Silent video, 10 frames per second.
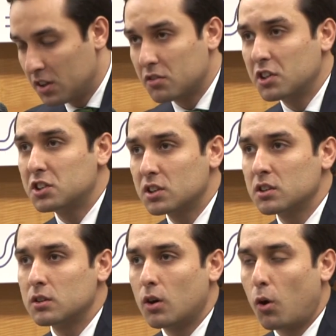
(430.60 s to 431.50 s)

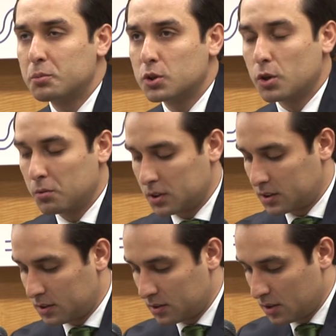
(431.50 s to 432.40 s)
regional
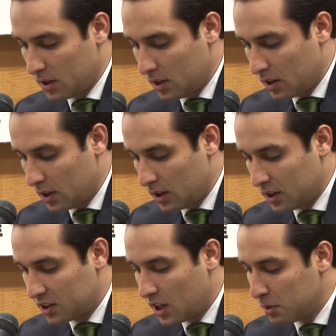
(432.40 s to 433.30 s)
observers
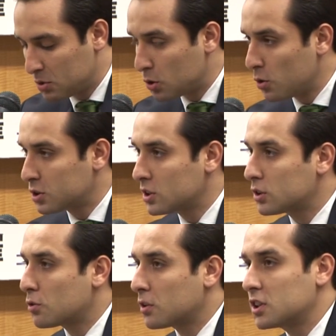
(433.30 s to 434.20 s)
came to consider
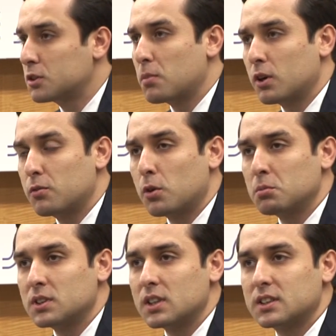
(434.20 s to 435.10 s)
Turkey's
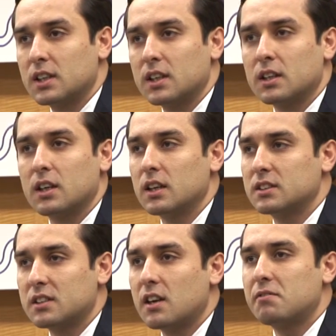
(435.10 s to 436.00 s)
performance as
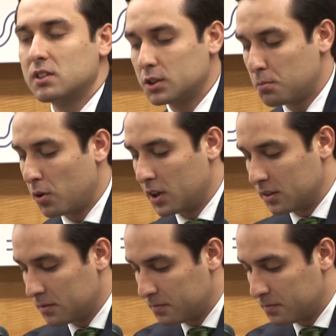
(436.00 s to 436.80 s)
a reference point.